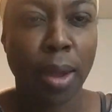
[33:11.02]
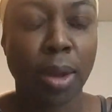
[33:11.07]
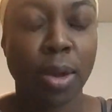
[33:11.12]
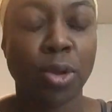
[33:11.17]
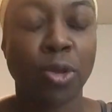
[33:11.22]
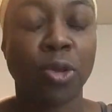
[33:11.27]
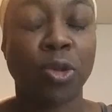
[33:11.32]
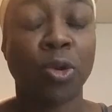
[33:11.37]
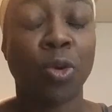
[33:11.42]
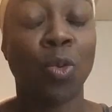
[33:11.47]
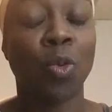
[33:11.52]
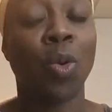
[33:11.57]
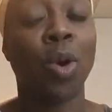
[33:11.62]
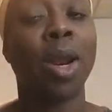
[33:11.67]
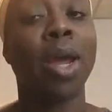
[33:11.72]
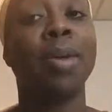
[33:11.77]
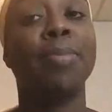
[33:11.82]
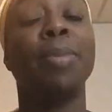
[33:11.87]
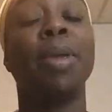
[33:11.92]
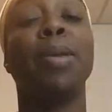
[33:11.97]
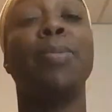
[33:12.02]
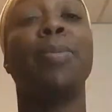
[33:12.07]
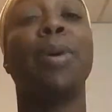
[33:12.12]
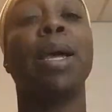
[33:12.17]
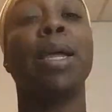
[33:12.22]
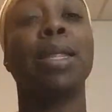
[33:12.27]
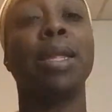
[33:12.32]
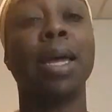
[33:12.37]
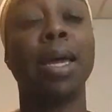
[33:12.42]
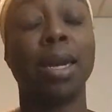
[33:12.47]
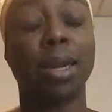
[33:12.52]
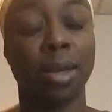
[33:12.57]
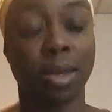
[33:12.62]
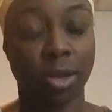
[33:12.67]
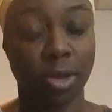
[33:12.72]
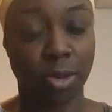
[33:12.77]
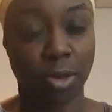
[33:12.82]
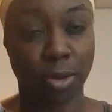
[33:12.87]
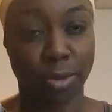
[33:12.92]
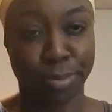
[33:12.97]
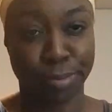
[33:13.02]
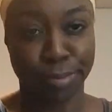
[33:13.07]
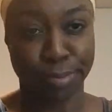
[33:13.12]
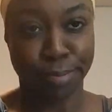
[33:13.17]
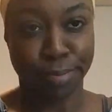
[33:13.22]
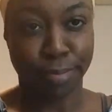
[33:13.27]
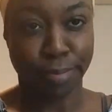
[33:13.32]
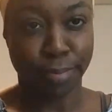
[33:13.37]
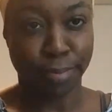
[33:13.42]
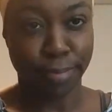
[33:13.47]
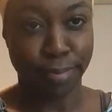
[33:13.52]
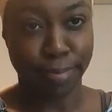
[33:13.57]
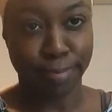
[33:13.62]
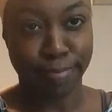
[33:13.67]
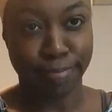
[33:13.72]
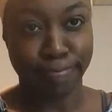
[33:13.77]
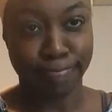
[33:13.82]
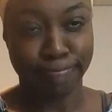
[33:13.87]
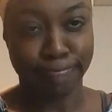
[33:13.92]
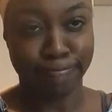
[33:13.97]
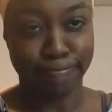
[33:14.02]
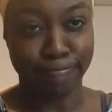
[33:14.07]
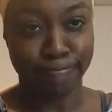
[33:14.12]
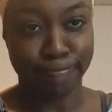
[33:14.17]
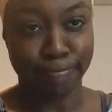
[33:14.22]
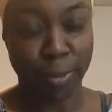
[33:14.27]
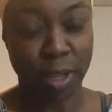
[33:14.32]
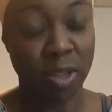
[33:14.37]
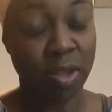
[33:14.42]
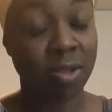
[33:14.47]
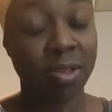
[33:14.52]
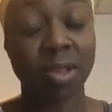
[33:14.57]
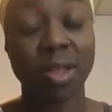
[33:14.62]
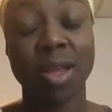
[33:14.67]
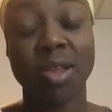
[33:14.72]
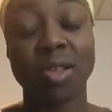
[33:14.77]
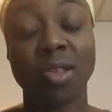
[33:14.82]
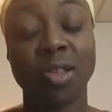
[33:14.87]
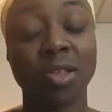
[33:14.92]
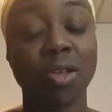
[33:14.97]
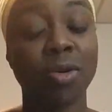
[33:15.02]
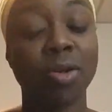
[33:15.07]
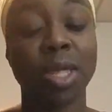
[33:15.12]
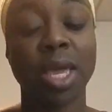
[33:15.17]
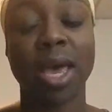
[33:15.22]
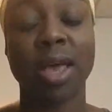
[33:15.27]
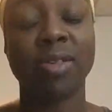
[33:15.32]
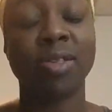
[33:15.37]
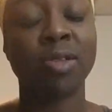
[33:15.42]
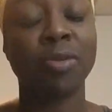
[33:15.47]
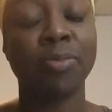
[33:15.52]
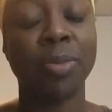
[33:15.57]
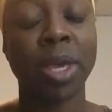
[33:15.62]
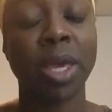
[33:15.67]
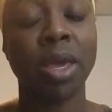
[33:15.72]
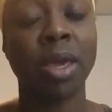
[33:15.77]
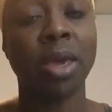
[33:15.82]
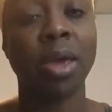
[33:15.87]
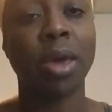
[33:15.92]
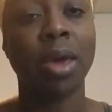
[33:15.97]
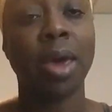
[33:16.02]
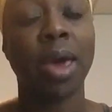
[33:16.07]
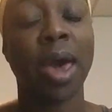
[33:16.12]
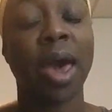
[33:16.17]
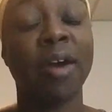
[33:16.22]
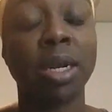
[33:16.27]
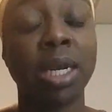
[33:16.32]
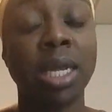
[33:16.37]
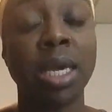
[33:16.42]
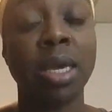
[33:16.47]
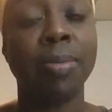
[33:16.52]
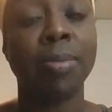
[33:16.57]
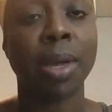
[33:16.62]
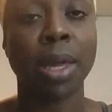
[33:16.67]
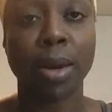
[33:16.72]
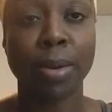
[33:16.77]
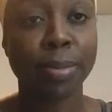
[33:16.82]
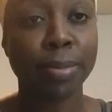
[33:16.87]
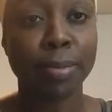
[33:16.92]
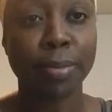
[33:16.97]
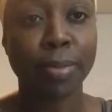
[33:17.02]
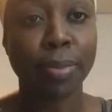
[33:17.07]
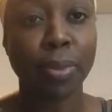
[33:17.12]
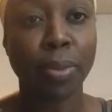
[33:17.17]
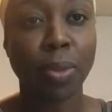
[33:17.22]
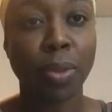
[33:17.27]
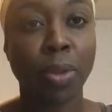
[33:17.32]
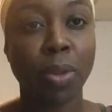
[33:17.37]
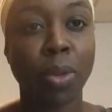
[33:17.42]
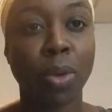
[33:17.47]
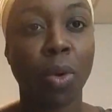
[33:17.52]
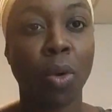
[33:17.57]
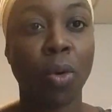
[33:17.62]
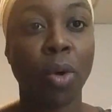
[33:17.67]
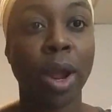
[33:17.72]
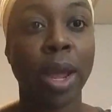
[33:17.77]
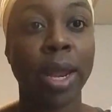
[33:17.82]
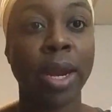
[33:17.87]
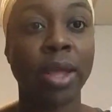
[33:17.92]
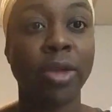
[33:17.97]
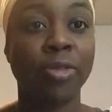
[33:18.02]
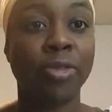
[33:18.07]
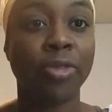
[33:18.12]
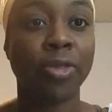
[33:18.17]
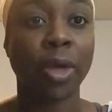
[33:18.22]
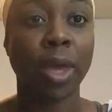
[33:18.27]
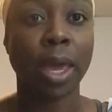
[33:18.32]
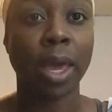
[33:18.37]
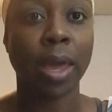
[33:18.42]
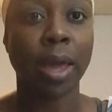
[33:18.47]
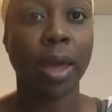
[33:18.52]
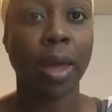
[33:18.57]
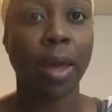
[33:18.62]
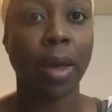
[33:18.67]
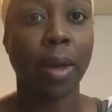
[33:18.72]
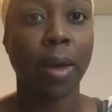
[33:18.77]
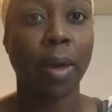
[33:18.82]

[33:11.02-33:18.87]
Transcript: So what I mean by that is, it doesn't necessarily has to be a demon or anything,